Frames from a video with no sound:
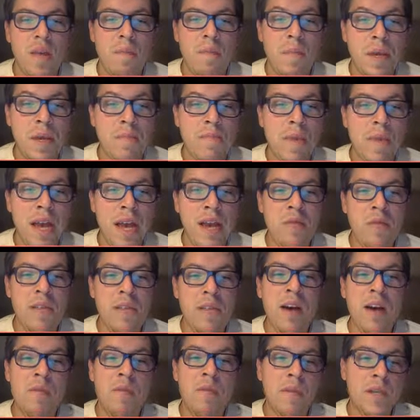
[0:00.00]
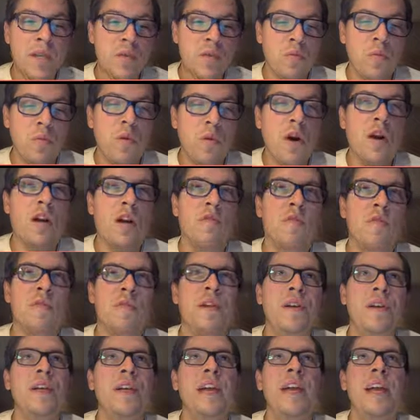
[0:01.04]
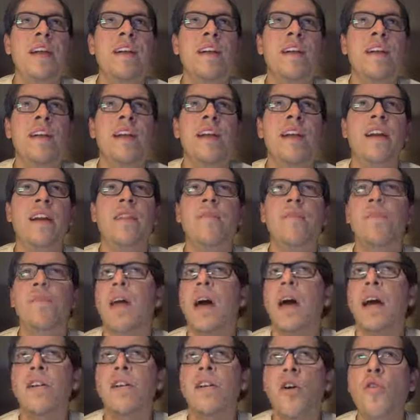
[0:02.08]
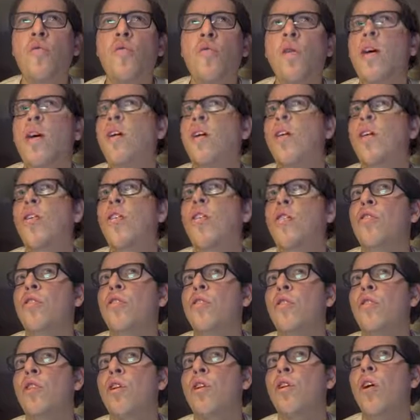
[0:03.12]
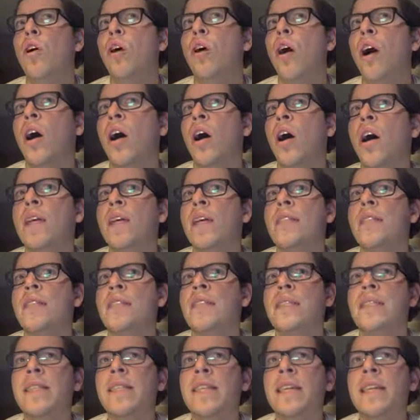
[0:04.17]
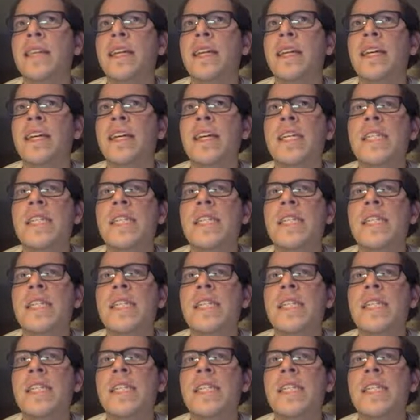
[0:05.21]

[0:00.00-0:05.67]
be made without Miss Walker feeling alienated? I don't want her to think